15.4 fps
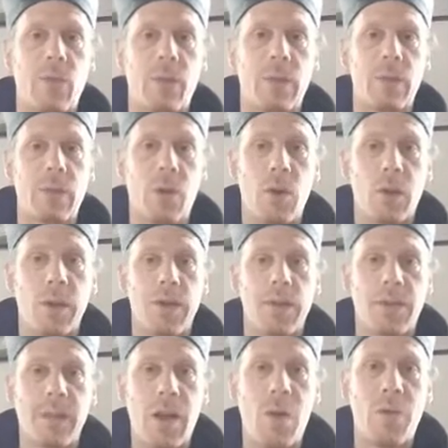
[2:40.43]
We call this
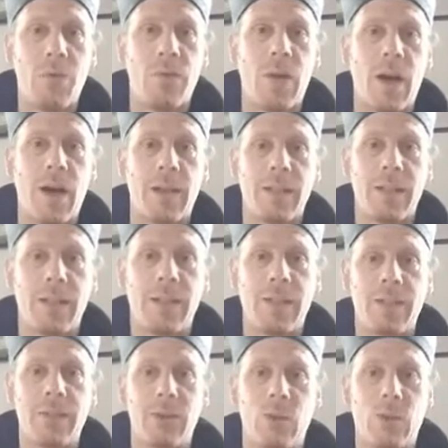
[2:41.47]
Daofa,
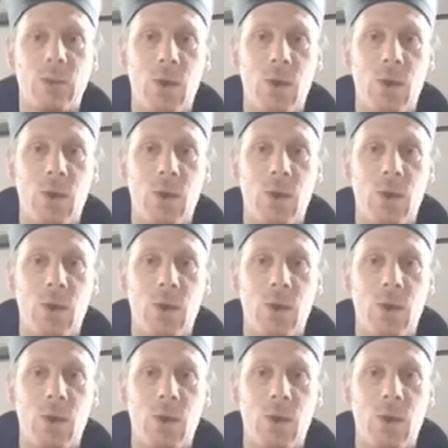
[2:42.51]
not